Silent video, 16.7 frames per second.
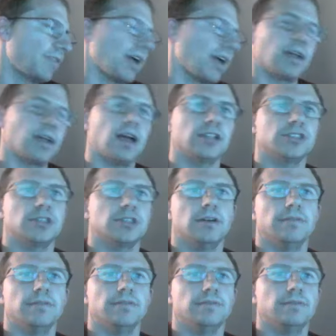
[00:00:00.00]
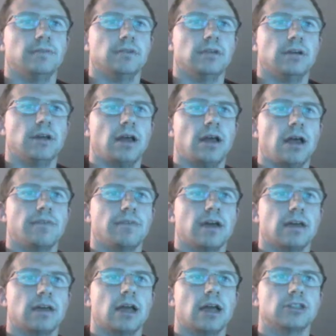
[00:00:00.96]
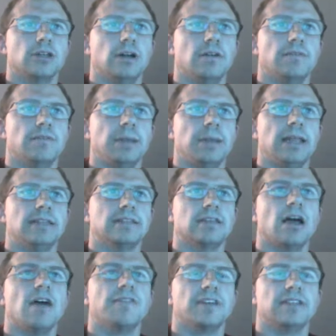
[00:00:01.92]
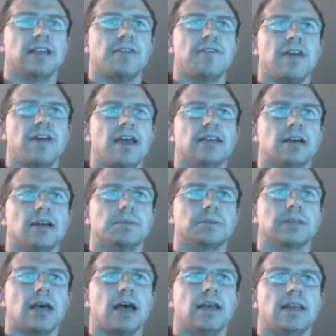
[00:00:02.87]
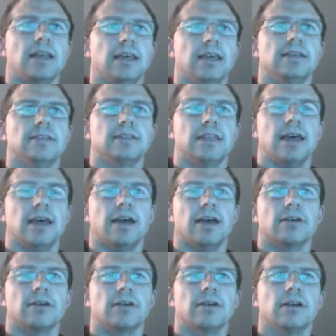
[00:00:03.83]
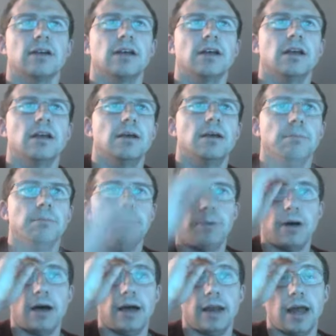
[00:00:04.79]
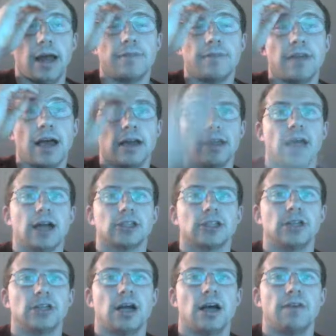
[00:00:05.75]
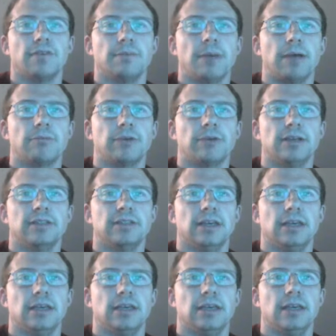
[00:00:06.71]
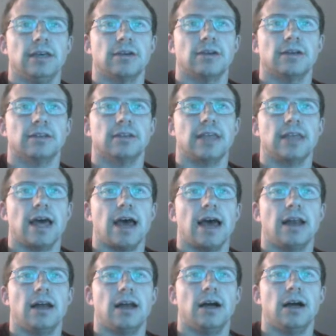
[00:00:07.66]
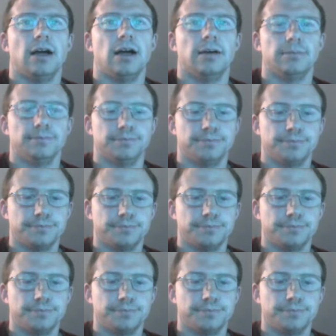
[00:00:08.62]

got Khachanov. I've got Khachanov. I mean, it's tough because FAA's upside is there, but I've got Khachanov, and my reasoning here is that um,